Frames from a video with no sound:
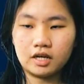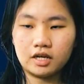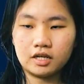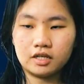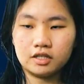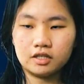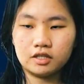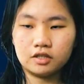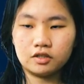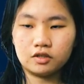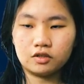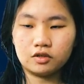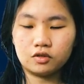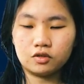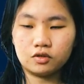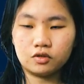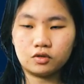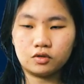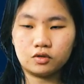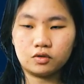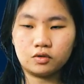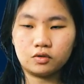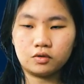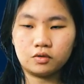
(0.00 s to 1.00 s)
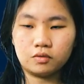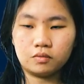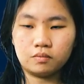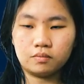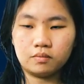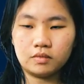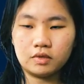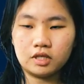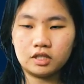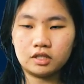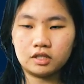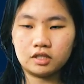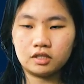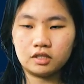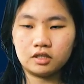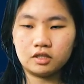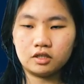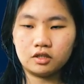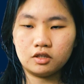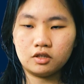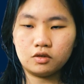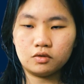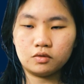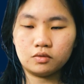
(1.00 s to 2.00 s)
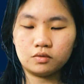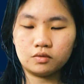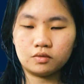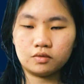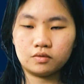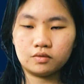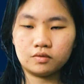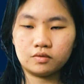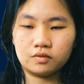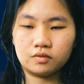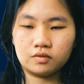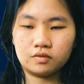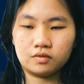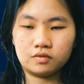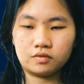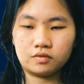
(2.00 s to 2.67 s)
Nice to meet you.